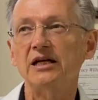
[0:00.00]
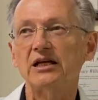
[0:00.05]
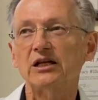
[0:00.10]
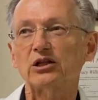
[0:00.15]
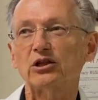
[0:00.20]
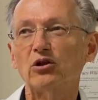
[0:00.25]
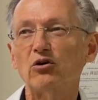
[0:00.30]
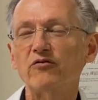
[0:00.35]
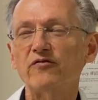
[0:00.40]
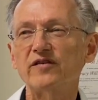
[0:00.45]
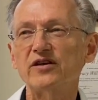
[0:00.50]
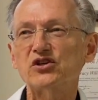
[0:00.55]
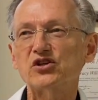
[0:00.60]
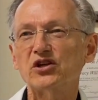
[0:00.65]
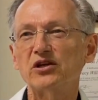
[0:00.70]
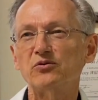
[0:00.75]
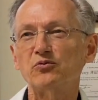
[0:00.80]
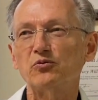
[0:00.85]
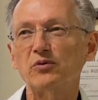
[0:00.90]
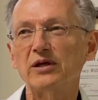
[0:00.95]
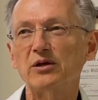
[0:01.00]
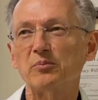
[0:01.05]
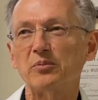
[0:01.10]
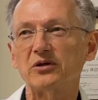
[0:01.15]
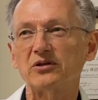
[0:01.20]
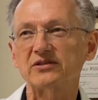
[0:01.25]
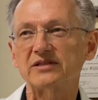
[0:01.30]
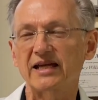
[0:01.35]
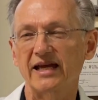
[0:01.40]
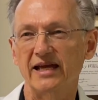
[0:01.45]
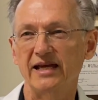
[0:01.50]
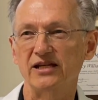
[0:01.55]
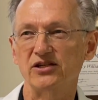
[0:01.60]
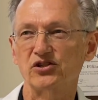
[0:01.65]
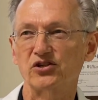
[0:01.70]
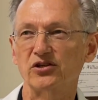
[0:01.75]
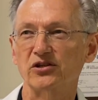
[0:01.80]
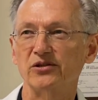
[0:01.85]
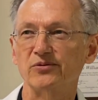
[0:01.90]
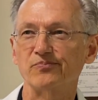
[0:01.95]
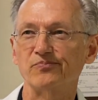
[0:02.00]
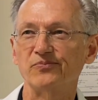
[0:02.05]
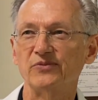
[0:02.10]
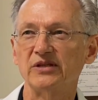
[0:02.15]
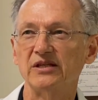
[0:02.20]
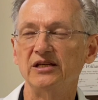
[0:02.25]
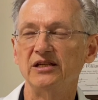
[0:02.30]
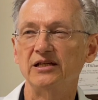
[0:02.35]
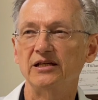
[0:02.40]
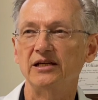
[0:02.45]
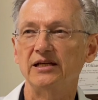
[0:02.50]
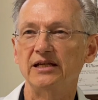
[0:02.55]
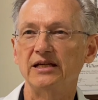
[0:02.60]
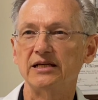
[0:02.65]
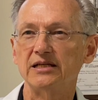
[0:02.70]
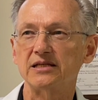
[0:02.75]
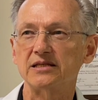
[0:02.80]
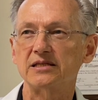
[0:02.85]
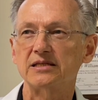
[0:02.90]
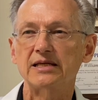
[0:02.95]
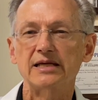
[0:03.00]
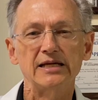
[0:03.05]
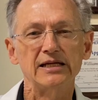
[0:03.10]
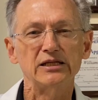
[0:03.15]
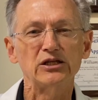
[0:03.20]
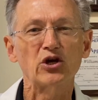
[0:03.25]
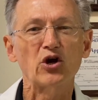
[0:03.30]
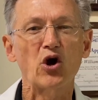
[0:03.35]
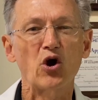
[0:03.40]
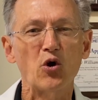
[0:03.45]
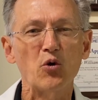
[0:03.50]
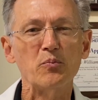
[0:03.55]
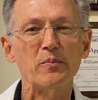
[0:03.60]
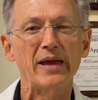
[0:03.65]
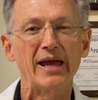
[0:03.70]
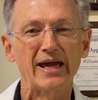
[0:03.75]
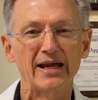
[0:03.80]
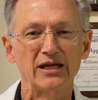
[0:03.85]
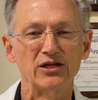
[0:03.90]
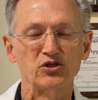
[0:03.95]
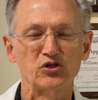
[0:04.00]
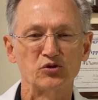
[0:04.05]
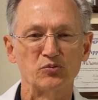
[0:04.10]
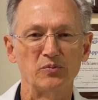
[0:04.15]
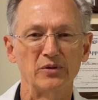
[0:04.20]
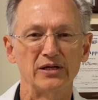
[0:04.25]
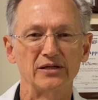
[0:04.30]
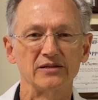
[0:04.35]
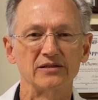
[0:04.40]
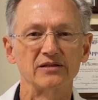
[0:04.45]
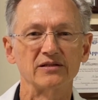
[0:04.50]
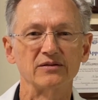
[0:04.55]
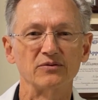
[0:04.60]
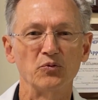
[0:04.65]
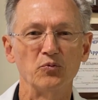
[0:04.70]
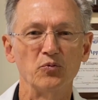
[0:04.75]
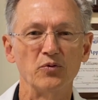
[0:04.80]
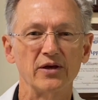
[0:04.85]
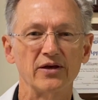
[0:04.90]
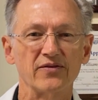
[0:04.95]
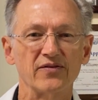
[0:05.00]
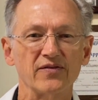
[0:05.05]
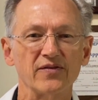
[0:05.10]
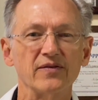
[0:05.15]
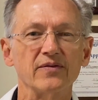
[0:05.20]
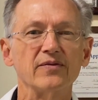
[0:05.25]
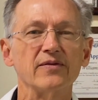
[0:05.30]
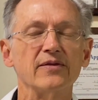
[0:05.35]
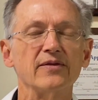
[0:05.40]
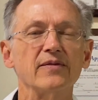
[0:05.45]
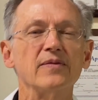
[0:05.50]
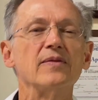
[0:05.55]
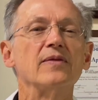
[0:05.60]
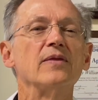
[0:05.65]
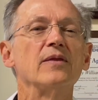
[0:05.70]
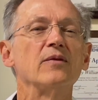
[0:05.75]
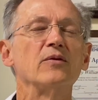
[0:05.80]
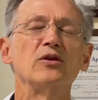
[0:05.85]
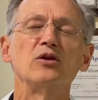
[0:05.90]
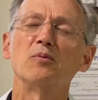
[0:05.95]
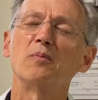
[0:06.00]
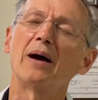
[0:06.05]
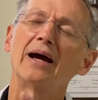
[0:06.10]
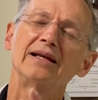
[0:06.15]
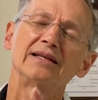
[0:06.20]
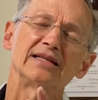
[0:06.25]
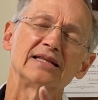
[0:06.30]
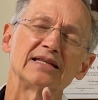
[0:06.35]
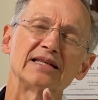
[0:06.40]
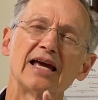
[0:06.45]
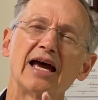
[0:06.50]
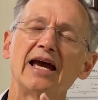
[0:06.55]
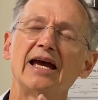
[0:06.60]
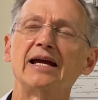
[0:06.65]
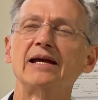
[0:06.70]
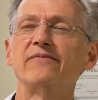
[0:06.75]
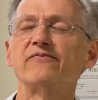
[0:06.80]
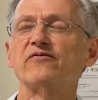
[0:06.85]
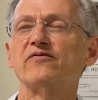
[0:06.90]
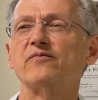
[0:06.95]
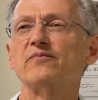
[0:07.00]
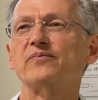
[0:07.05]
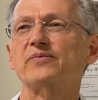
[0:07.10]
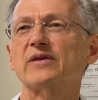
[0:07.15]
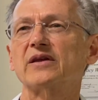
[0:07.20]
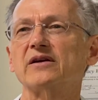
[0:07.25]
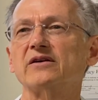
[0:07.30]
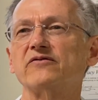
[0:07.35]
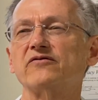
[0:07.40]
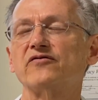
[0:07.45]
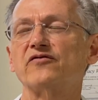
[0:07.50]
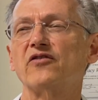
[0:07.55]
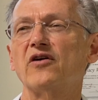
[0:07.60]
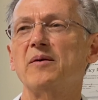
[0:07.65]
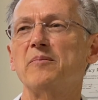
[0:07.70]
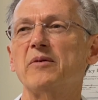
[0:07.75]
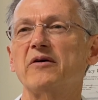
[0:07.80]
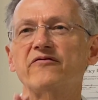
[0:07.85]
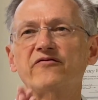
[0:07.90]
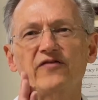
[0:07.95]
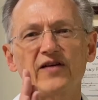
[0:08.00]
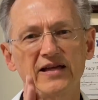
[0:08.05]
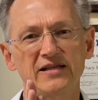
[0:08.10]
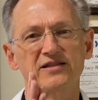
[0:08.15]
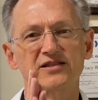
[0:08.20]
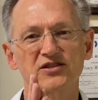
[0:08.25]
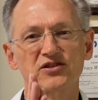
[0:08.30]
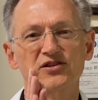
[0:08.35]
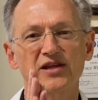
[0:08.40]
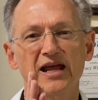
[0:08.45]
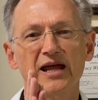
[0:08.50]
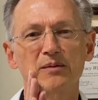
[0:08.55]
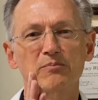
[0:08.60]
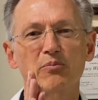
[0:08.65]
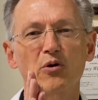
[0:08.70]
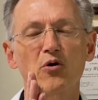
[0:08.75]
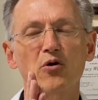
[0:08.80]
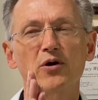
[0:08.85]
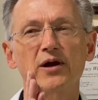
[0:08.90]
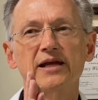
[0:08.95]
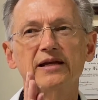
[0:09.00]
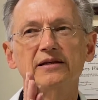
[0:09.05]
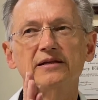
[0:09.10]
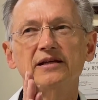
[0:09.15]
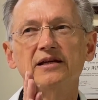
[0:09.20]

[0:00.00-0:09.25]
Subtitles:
Low vision rehabilitation is in co-management with, you might say, from a fence standpoint,